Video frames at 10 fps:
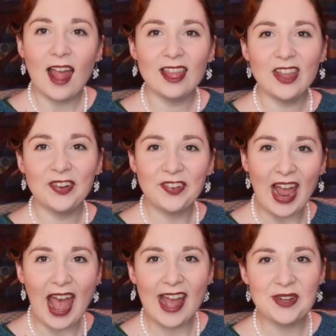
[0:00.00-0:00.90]
Hello
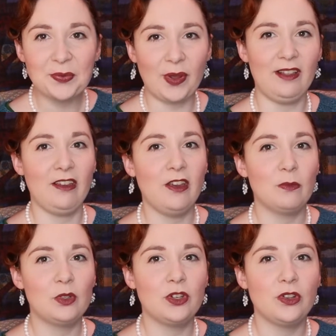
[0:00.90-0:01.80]
and
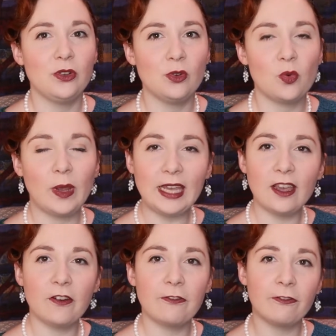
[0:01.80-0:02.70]
welcome to
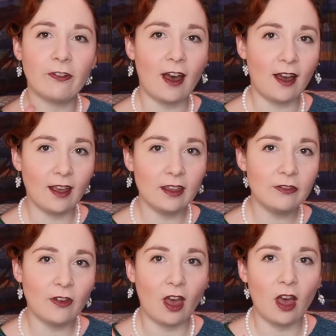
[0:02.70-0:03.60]
week
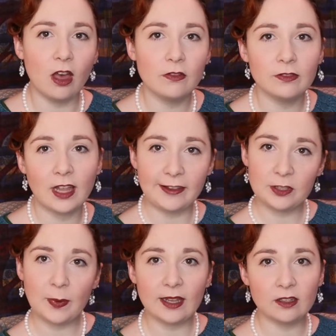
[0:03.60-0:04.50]
5 of
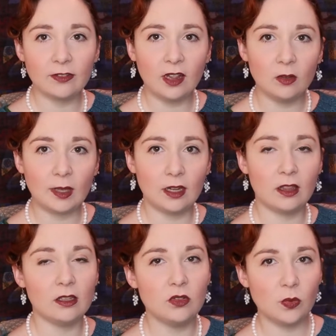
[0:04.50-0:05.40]
lifespan development.
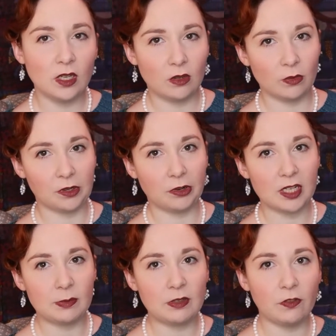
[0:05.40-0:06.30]
This week we're going
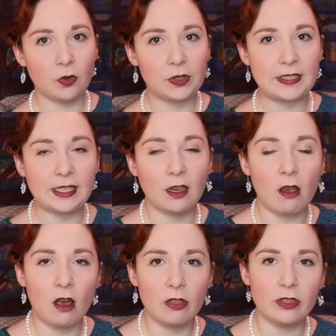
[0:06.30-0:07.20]
to be focusing
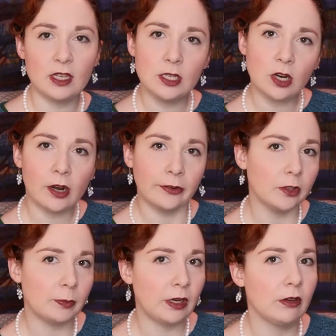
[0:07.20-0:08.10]
on the
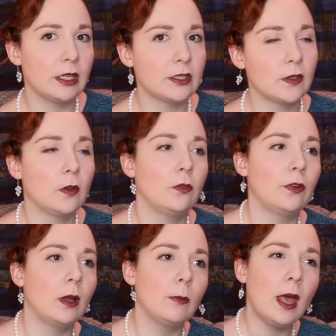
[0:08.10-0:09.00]
toddler period, so
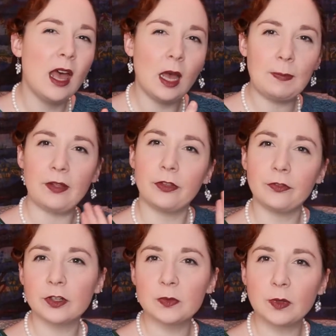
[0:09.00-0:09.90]
from about the
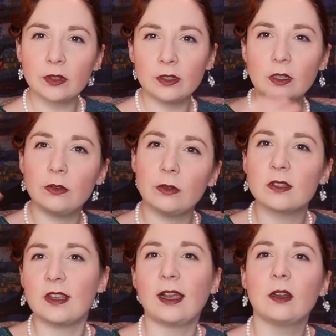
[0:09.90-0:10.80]
first birthday through the
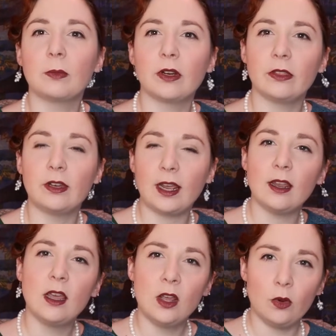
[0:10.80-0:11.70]
second birthday,
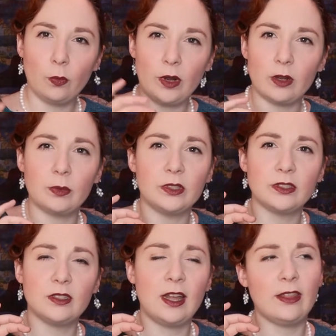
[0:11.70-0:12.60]

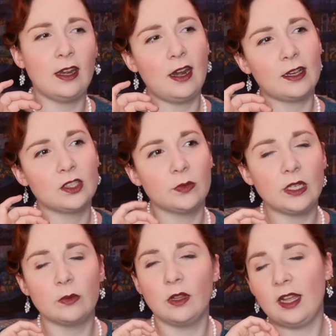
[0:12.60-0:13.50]
and then next
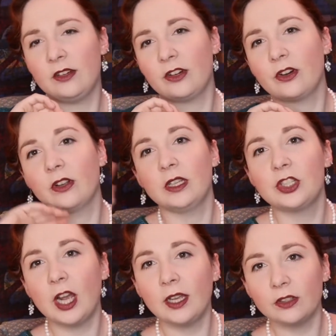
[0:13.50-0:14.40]
week we'll enter early
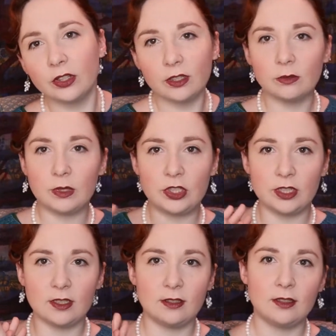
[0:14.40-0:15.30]
childhood, which
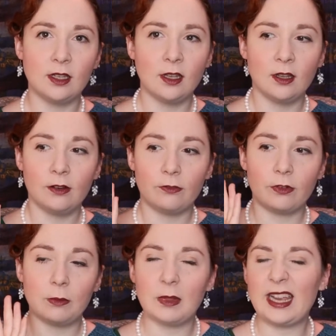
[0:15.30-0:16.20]
is
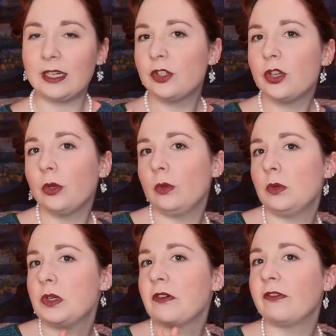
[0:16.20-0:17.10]
from like 2
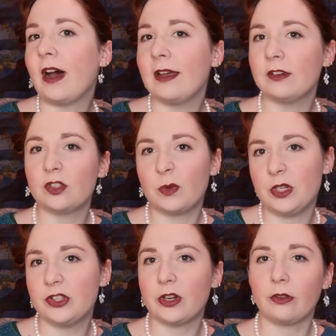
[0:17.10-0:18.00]
to 5ish when
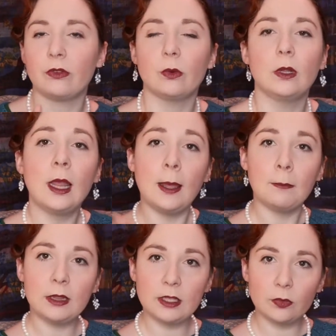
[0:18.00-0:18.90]
you start school.
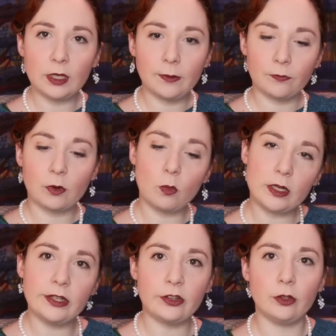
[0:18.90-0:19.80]
But this week from
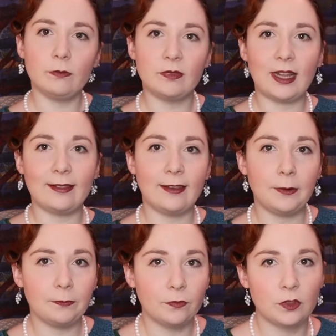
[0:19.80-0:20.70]
1 to 2, that's it,
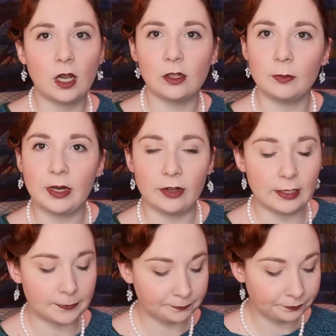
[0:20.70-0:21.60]
toddler
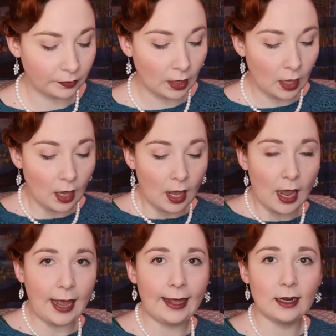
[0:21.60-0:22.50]
period.
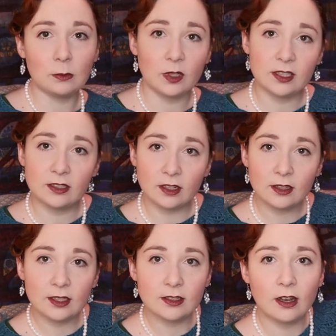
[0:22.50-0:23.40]
And I'm going to start
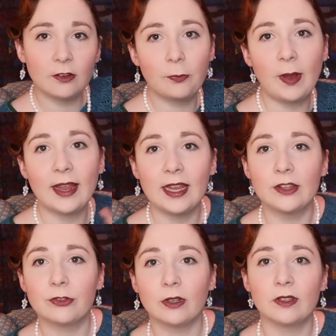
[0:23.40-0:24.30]
this off by
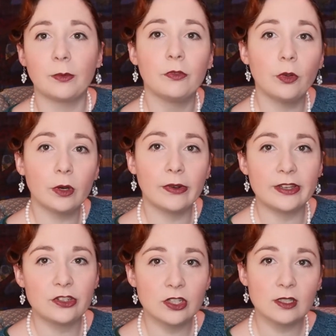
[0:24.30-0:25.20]
answering some of your
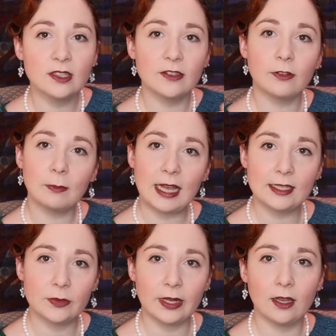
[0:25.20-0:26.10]
questions from
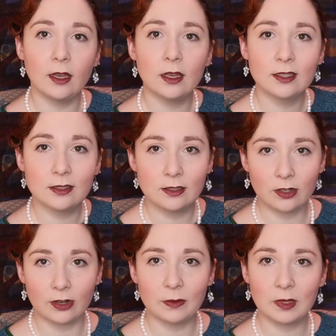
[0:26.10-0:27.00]
last week,
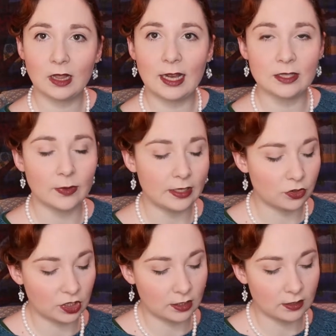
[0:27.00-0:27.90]
starting with class
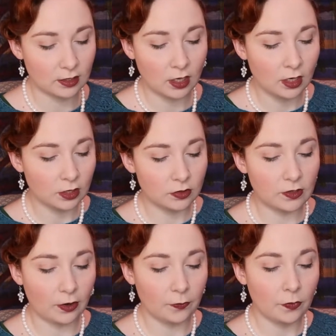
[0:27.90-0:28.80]
questions. So,